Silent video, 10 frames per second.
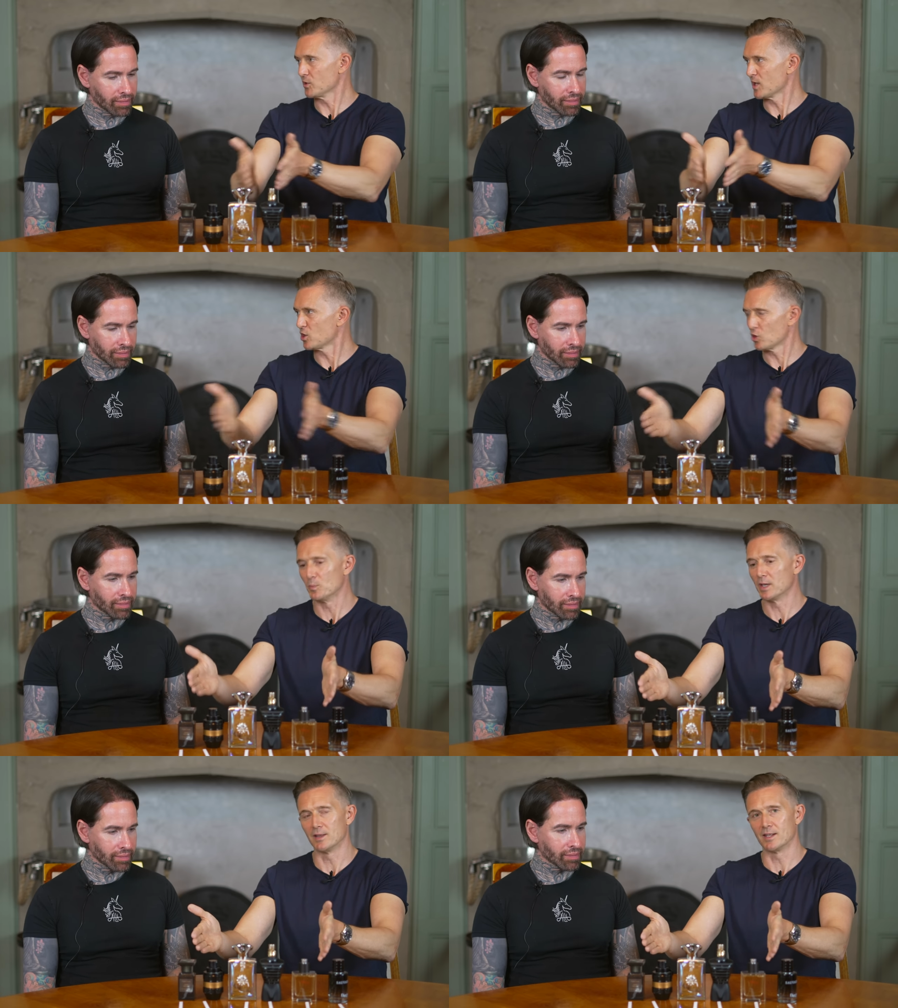Speaker 1: They should
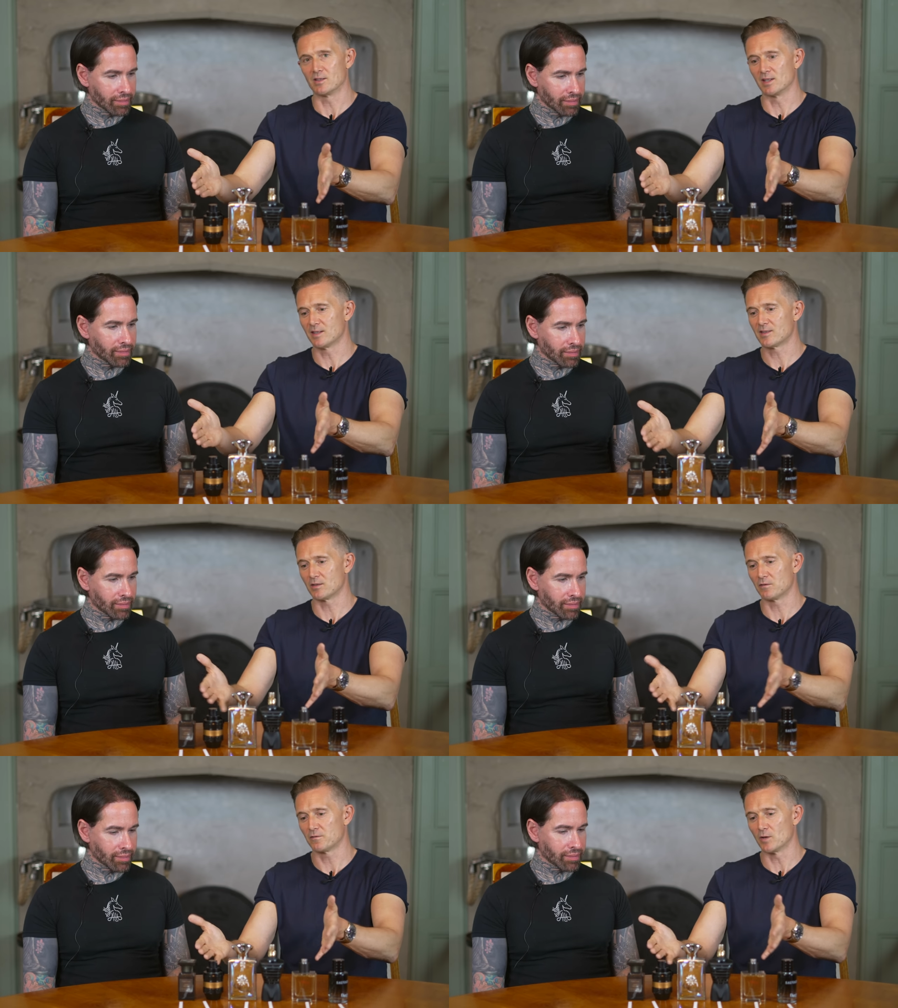be in these lists
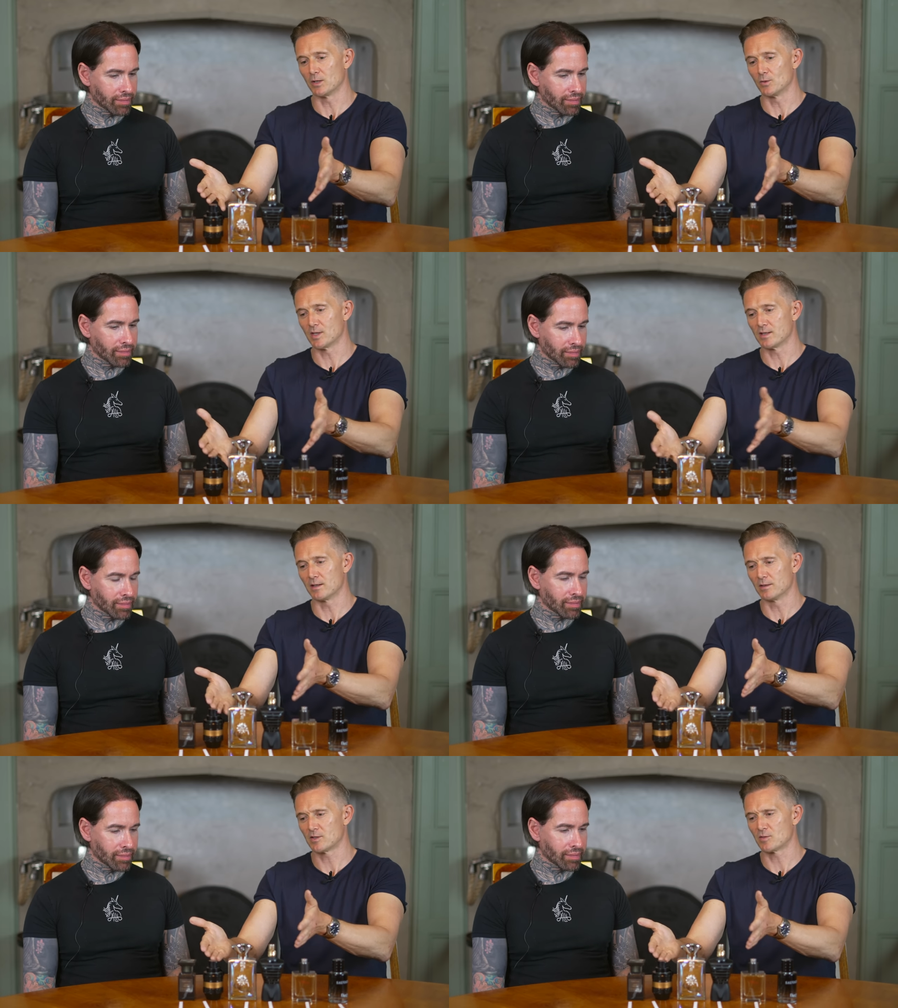of fragrances
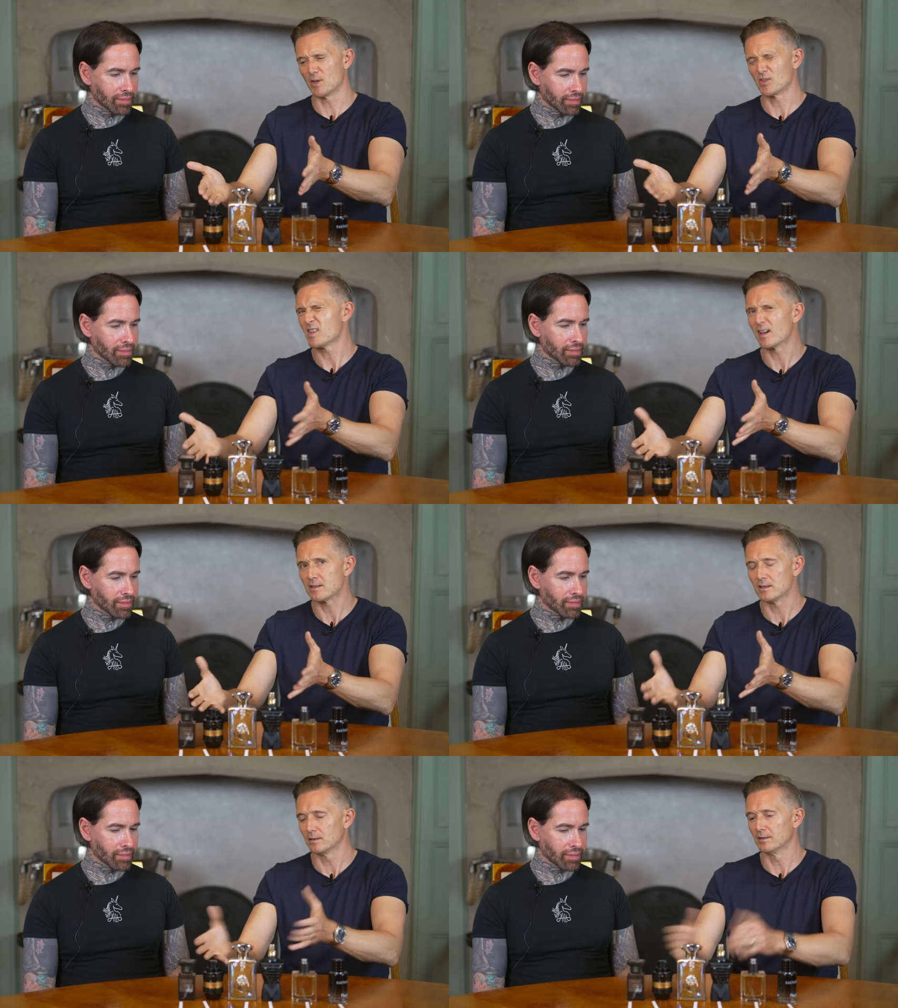that smell
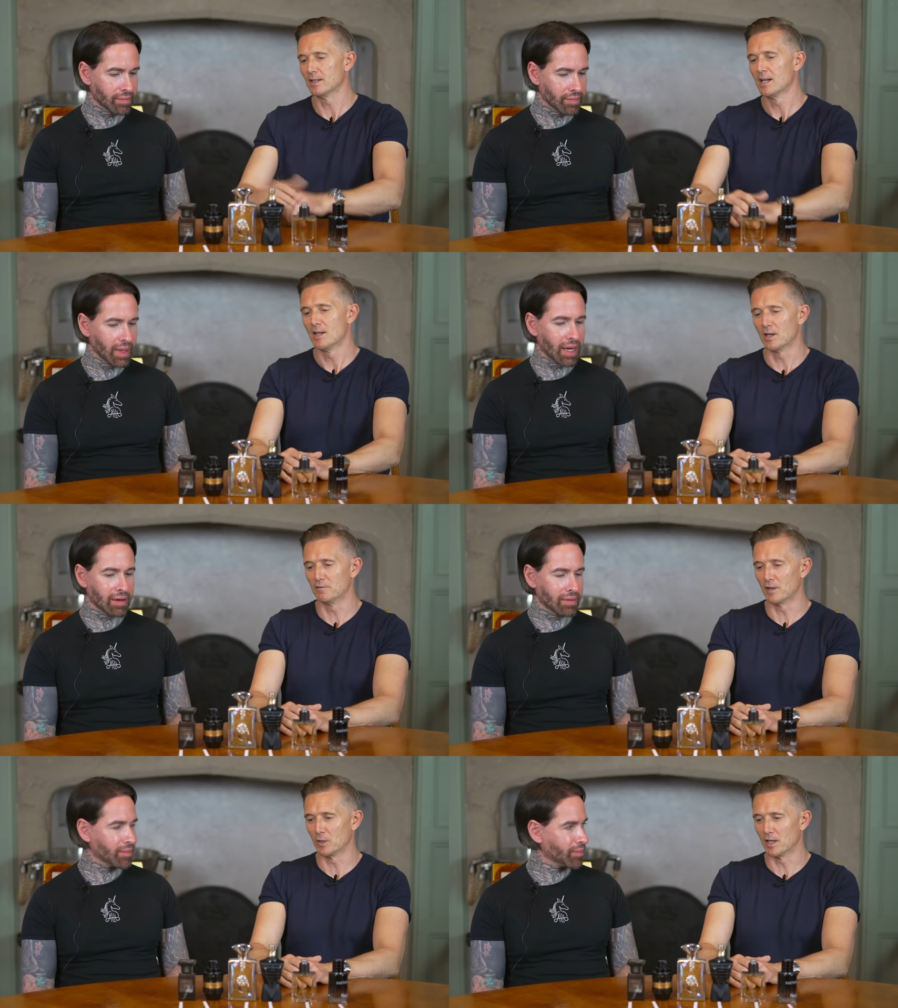sexy and, yeah. and very